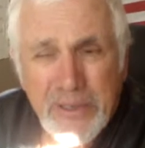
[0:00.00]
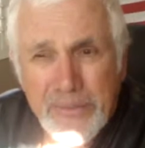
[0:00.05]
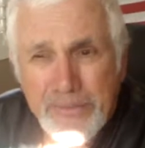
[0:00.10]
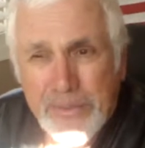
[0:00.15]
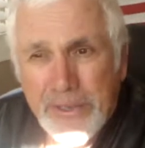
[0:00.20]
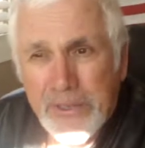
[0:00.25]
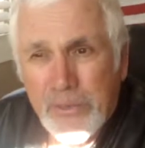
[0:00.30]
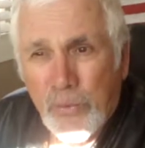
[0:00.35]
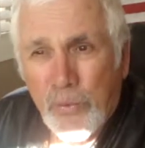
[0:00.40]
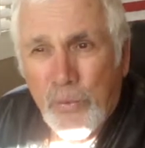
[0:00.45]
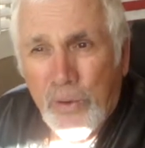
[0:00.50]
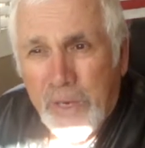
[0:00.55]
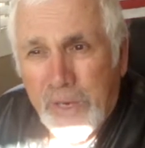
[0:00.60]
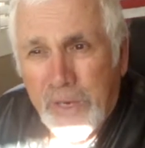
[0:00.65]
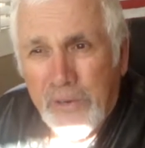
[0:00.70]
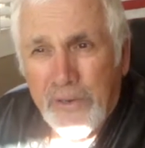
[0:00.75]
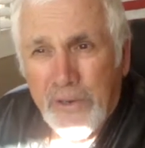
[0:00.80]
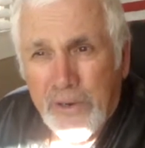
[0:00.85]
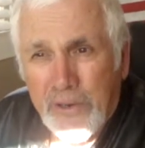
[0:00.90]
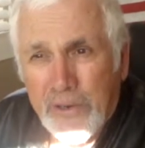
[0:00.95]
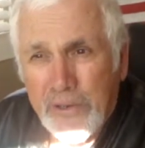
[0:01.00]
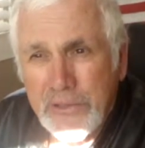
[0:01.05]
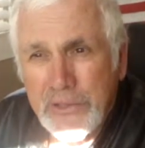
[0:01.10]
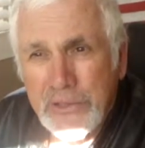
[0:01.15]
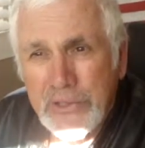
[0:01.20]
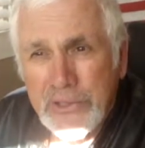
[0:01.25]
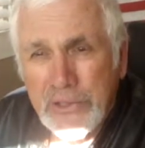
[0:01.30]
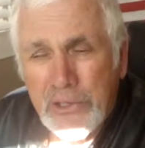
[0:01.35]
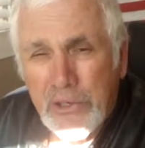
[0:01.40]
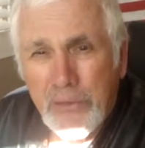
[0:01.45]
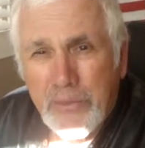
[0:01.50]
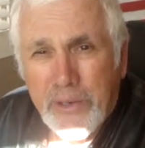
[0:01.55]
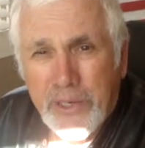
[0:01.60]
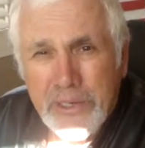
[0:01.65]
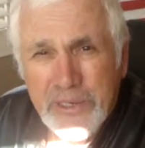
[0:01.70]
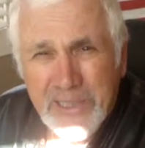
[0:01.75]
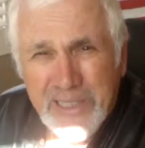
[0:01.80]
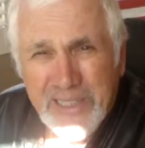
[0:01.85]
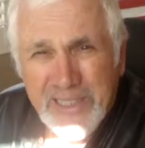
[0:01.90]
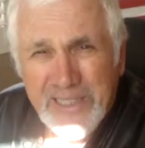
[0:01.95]
But when there is so
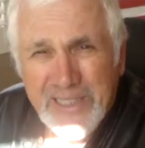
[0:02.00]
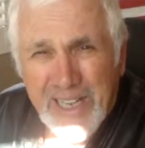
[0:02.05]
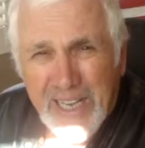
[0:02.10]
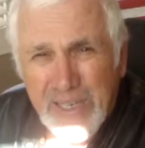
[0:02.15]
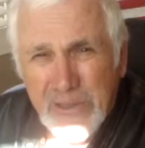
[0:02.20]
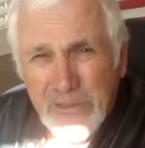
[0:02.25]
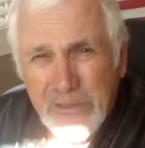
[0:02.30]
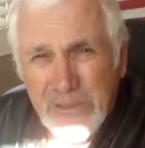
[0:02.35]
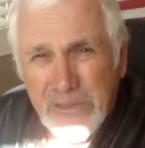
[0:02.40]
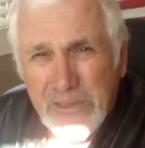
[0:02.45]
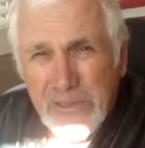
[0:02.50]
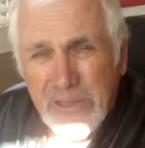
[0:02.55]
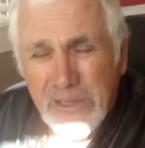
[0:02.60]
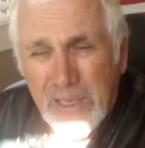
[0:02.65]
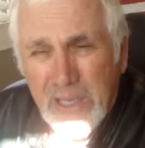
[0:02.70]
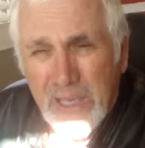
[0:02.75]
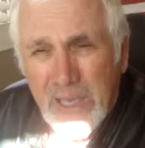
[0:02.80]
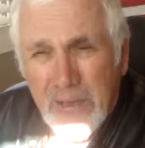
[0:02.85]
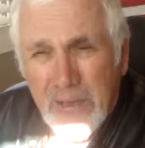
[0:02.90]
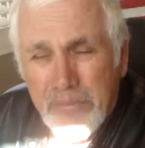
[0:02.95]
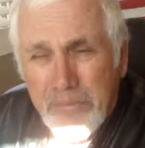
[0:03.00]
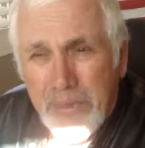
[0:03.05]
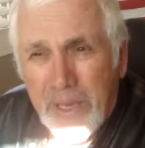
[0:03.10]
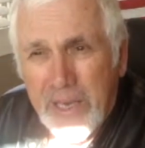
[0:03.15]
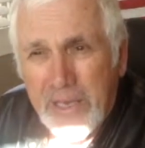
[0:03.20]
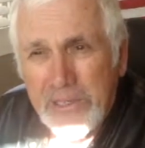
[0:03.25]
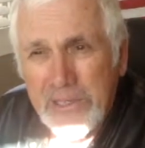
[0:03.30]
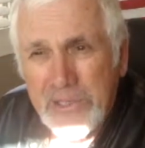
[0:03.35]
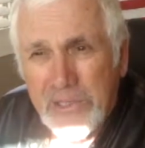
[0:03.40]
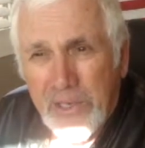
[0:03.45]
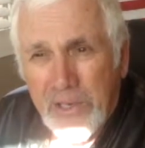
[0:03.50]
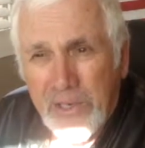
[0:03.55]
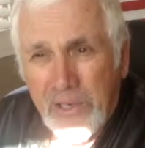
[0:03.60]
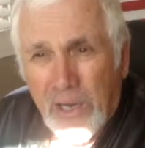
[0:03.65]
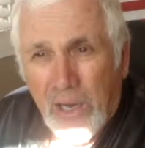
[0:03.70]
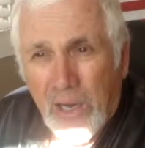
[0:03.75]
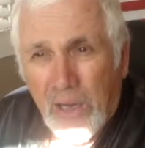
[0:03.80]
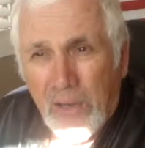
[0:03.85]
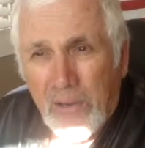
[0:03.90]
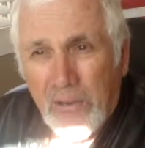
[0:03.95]
much doubt based on
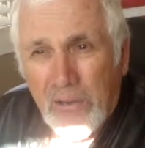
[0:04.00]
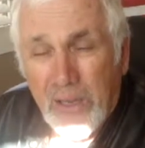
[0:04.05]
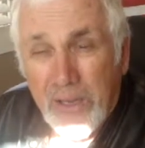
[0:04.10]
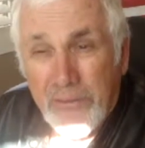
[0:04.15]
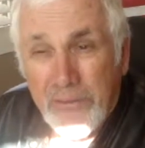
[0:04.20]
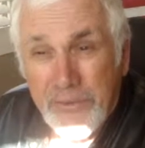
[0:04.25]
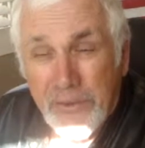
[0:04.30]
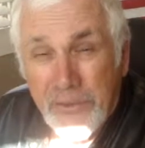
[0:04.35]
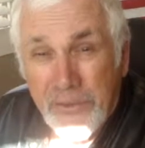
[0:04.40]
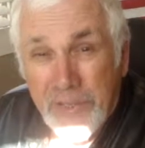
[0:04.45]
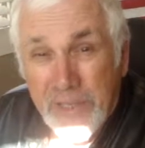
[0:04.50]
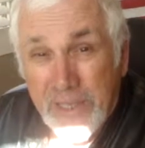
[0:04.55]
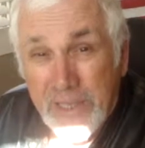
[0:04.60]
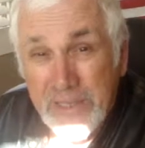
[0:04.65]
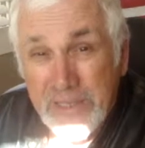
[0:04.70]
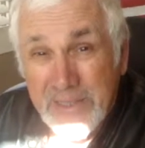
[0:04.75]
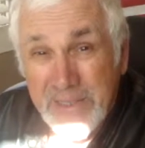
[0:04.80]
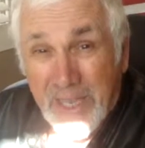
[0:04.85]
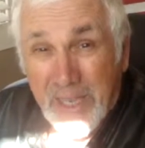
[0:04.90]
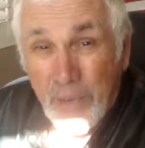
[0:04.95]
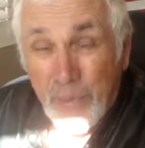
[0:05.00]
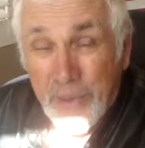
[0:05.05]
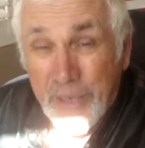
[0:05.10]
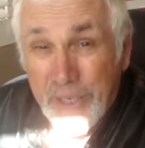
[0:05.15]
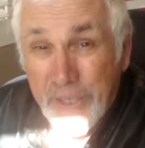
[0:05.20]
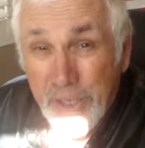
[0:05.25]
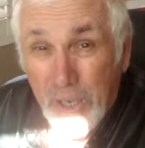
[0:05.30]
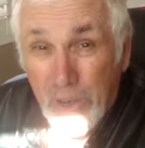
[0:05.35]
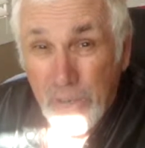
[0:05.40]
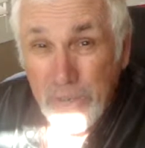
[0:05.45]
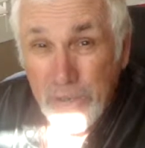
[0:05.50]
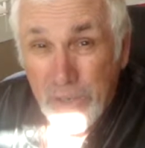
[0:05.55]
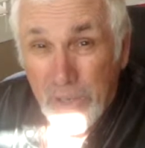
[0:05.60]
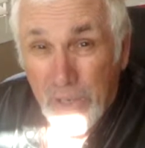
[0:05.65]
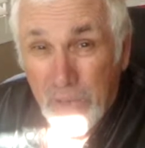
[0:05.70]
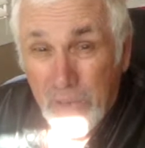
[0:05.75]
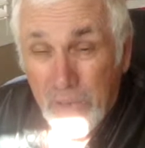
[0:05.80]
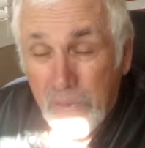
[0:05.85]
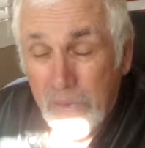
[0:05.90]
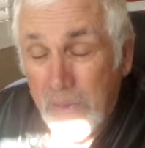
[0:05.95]
all of the things that we don't
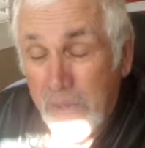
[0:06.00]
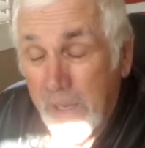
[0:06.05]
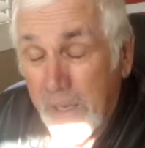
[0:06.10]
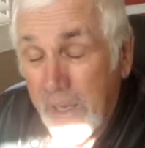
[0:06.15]
know,